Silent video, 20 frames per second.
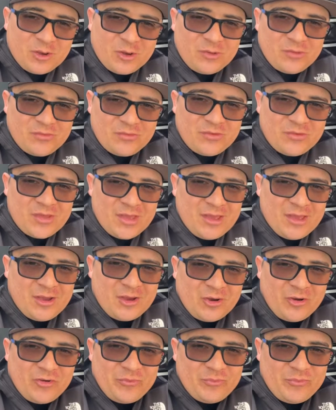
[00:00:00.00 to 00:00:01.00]
of
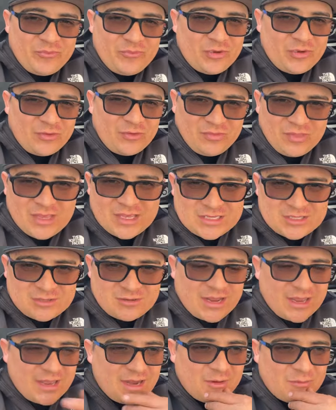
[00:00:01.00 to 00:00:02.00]
of, of this
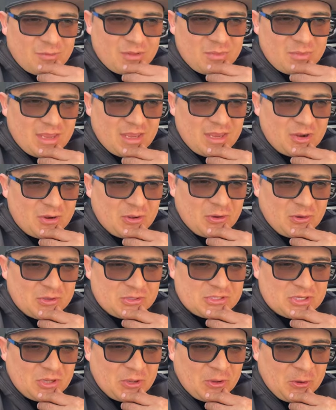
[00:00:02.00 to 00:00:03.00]
right here with me you know
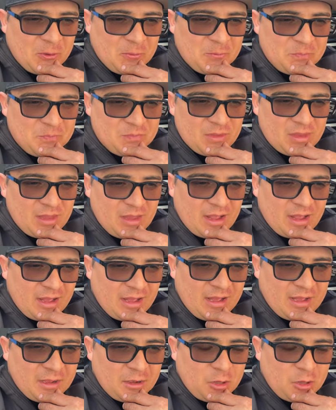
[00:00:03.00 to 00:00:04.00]
so
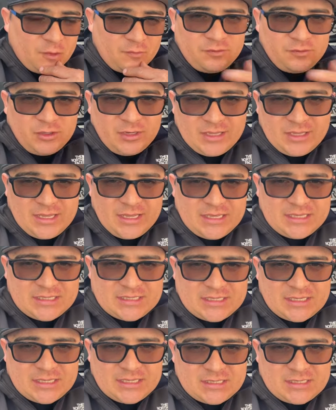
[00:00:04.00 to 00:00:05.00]
uh hopefully
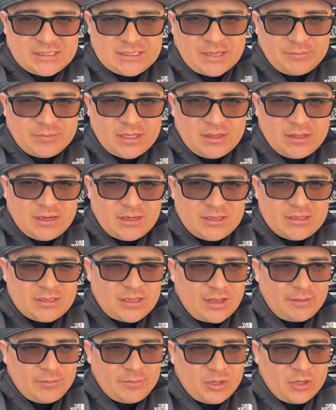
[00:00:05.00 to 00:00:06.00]
this is something that is
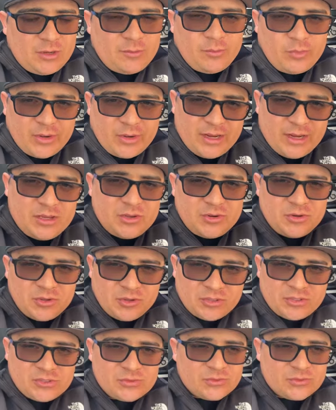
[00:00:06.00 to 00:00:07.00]
i'm gonna bring you
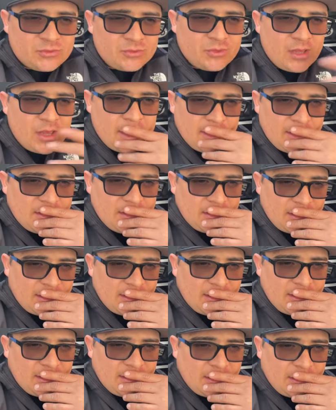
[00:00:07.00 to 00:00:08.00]
know to
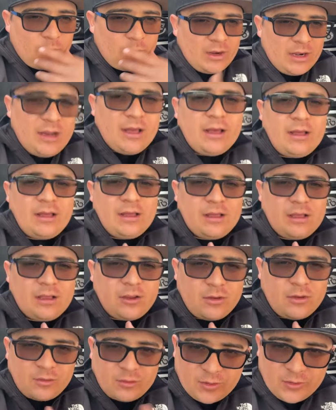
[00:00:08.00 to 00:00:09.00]
uh, I want to
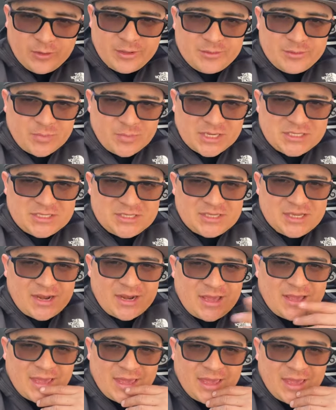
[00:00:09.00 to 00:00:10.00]
grow it much as that
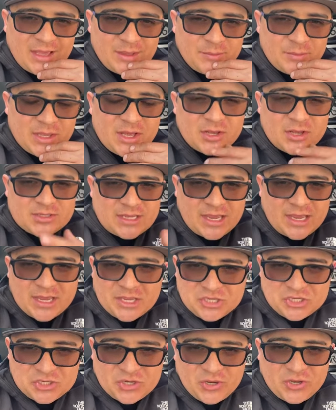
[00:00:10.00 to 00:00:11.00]
I can because I
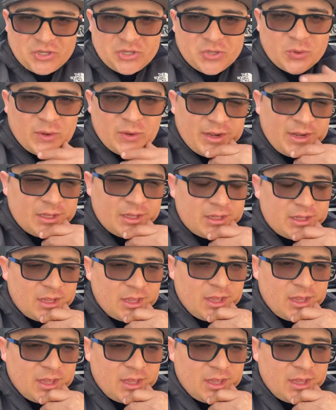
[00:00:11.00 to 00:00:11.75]
enjoy doing it